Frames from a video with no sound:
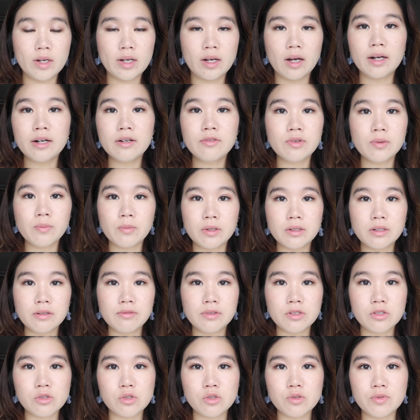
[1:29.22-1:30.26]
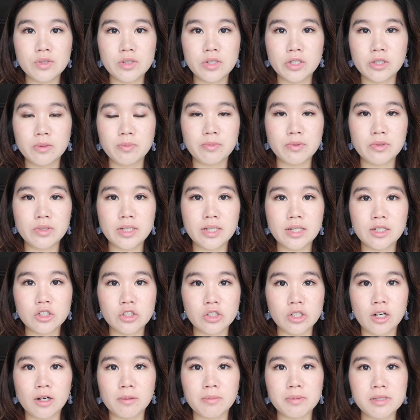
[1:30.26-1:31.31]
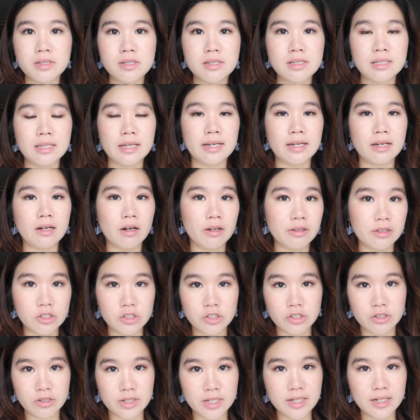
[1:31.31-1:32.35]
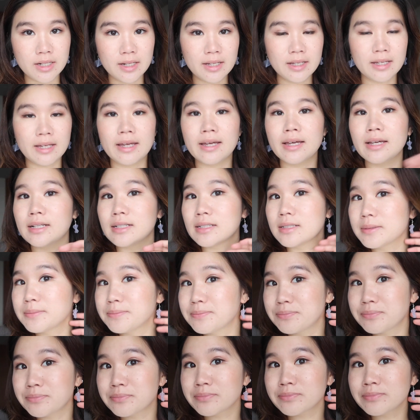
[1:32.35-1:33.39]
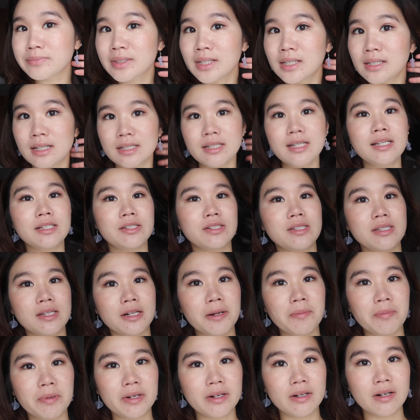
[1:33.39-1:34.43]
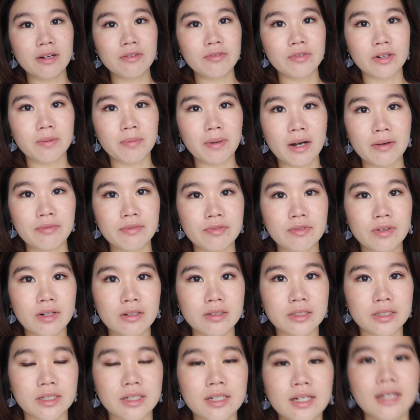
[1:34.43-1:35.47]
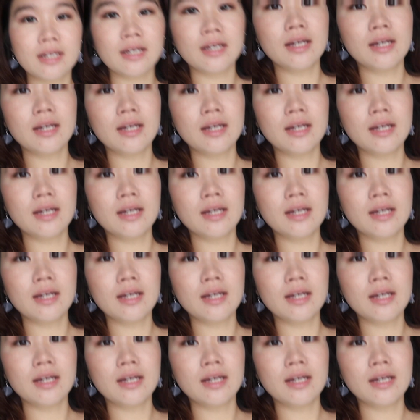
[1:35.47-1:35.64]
I got it from one of the souvenir boutique shops like on the street, and yeah, just thought I'd put it on for a pop of color.